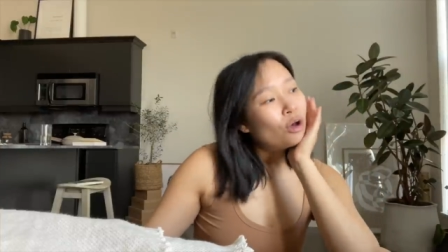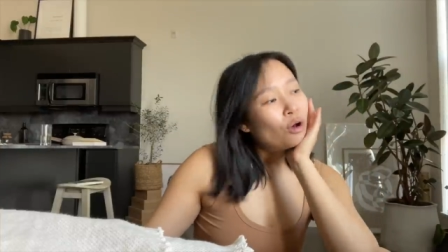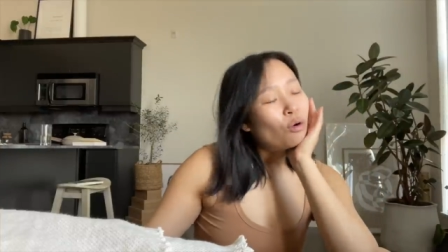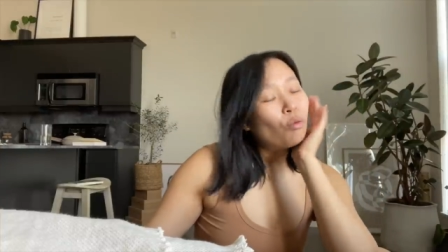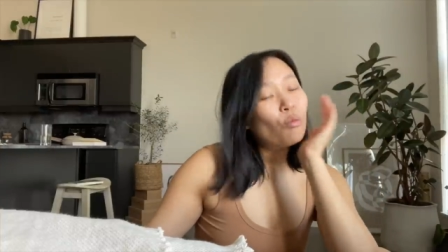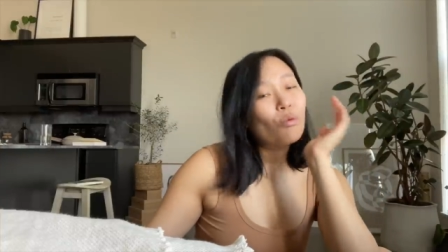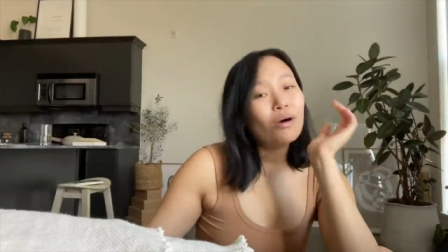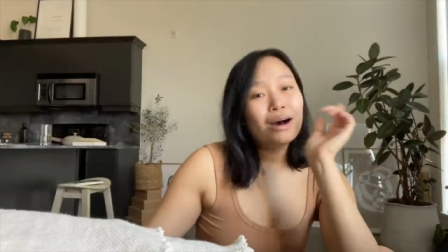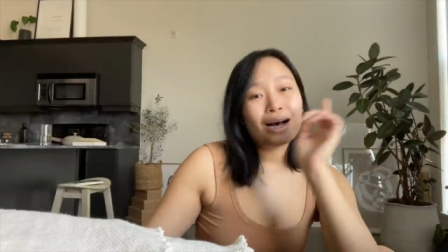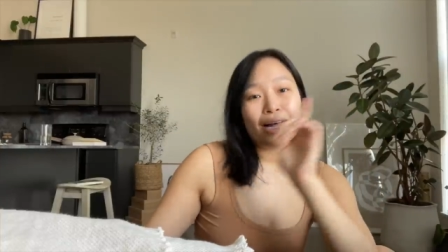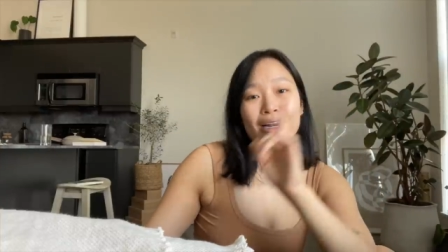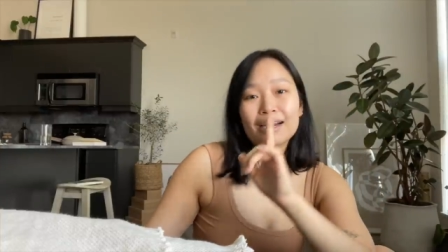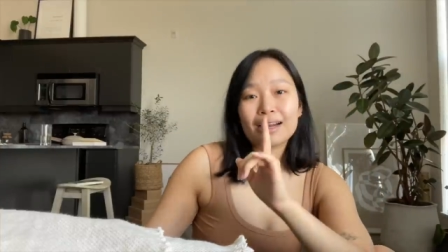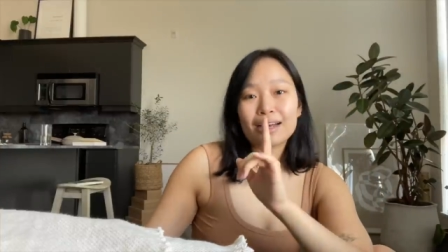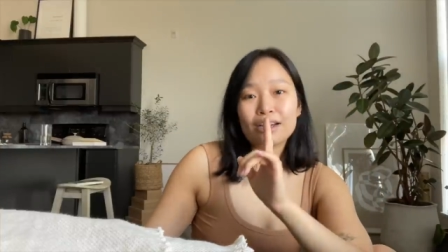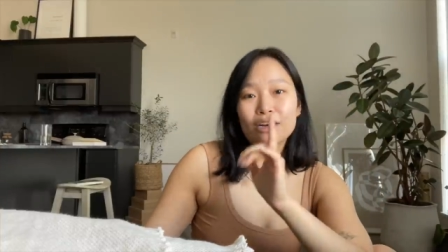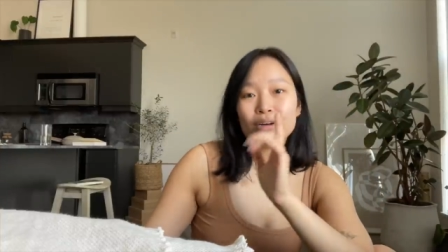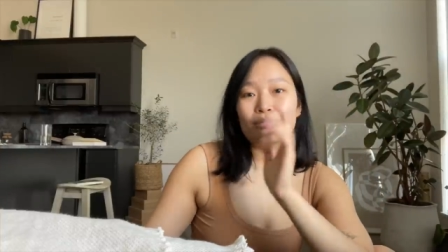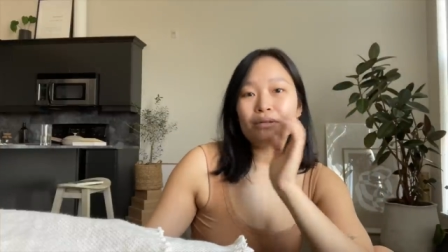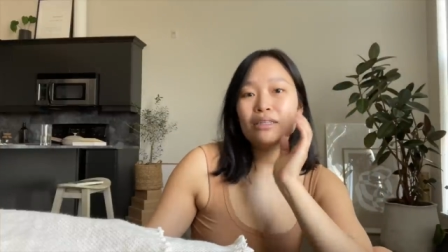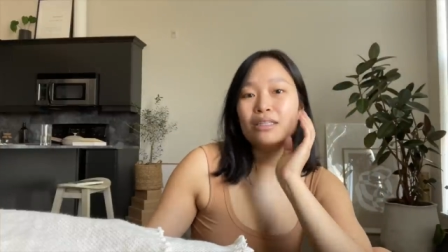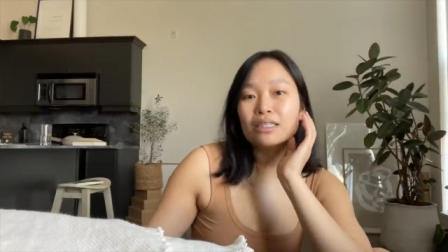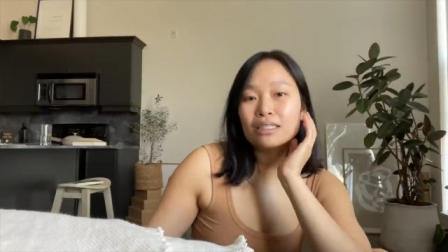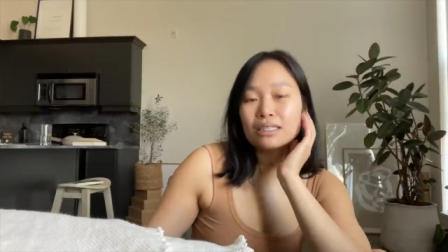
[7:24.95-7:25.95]
one, I
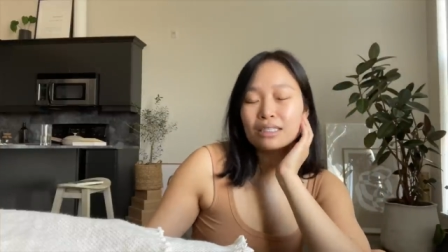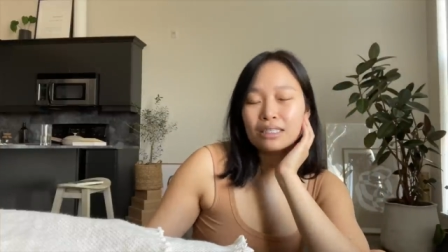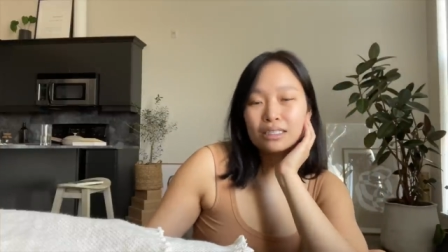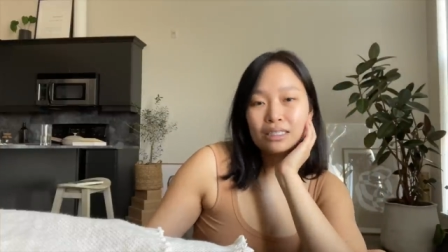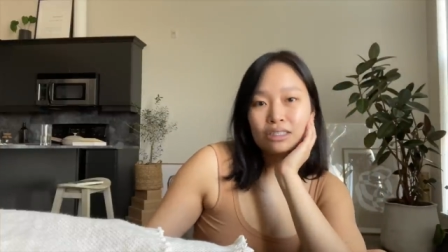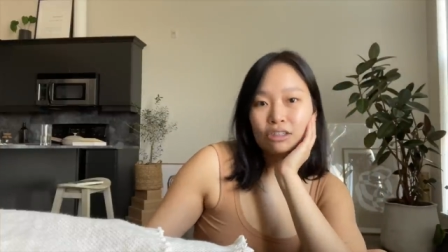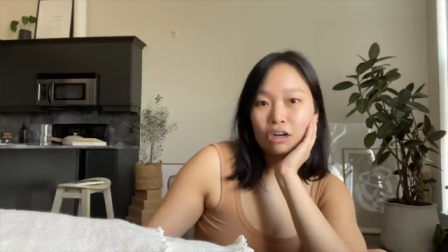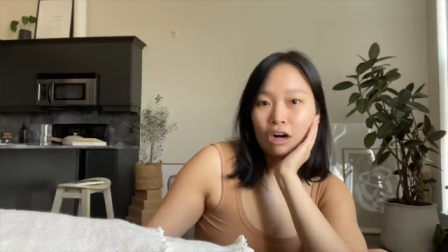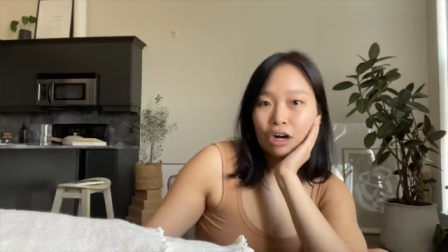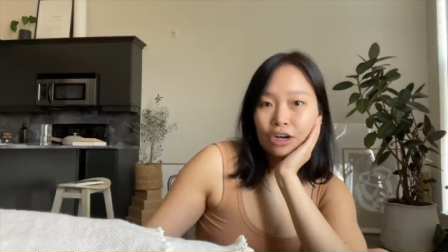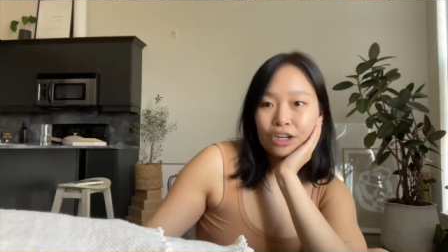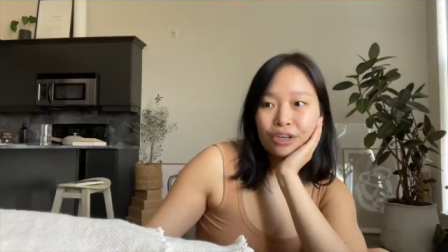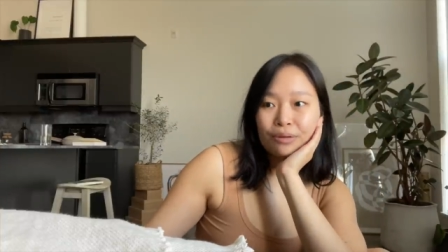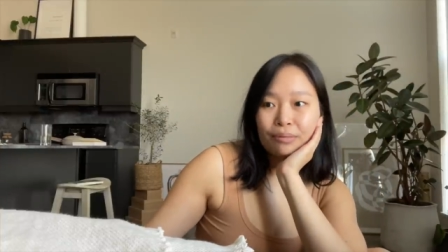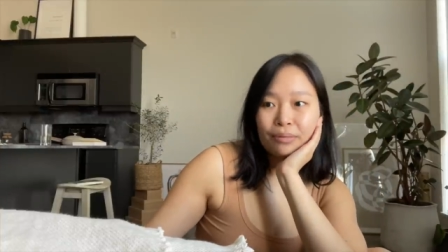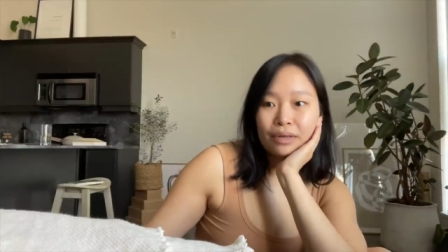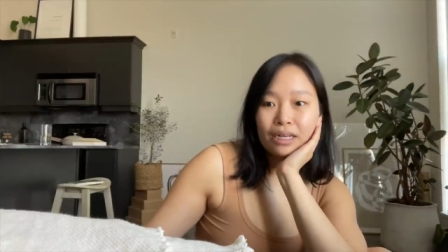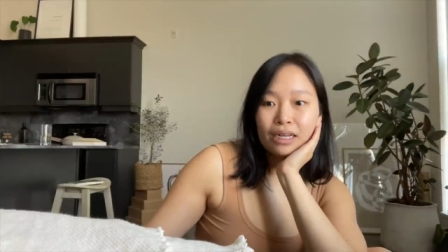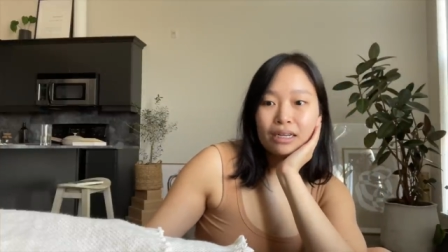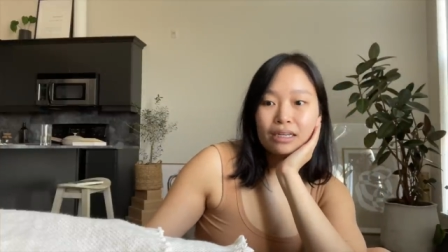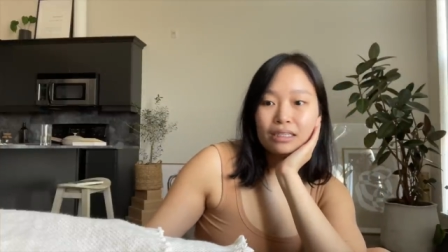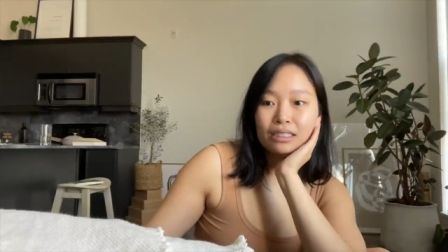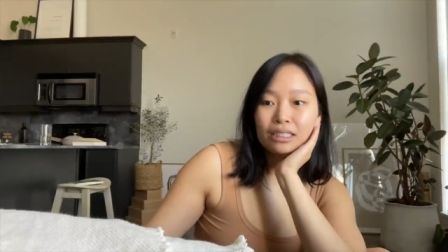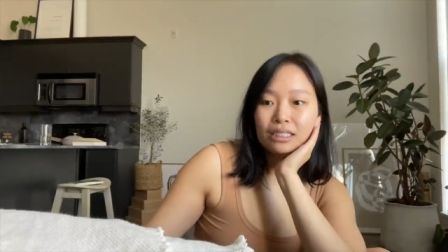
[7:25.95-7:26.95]
hope that this can
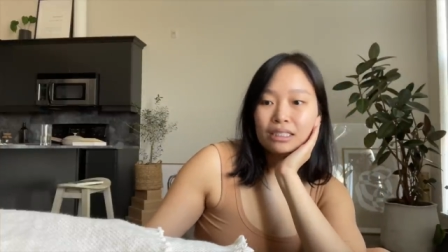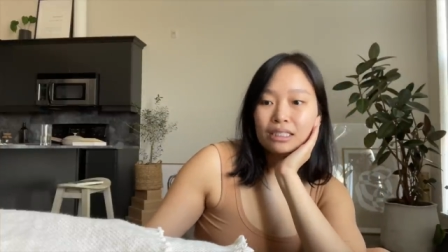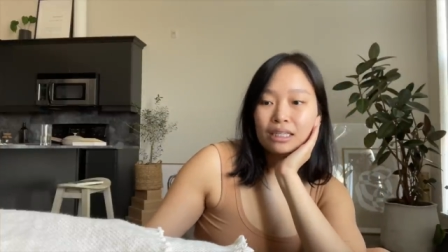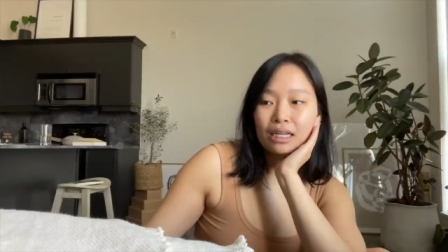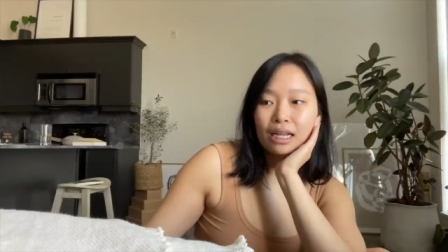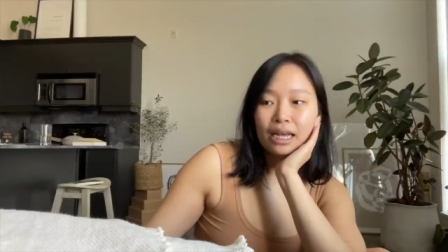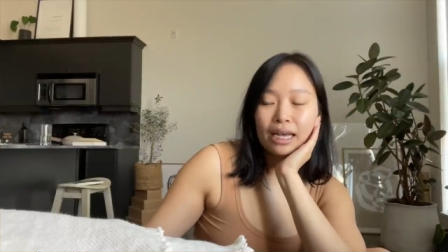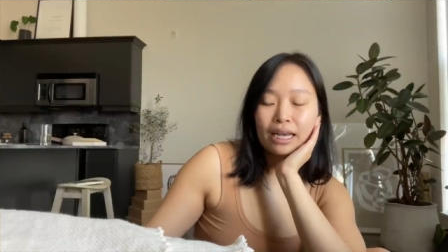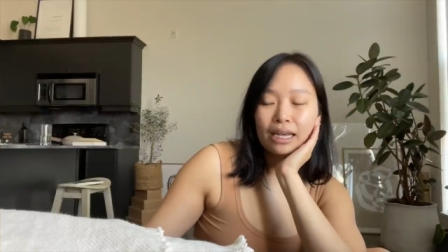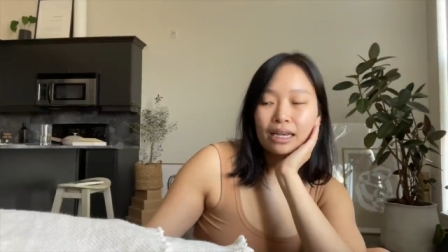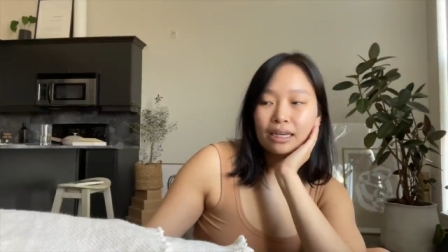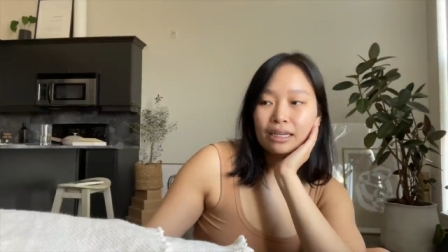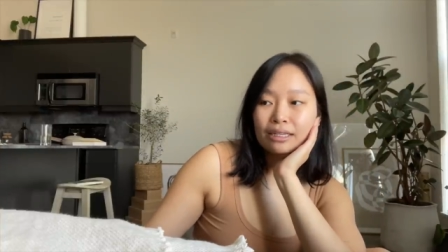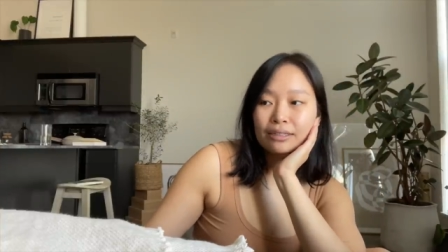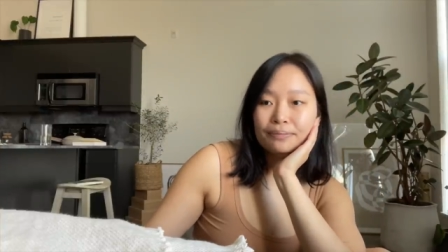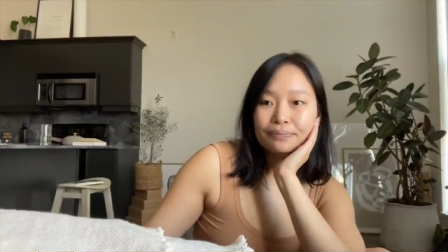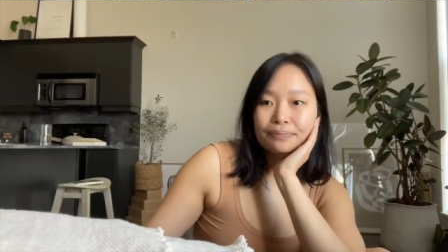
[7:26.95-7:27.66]
document, like,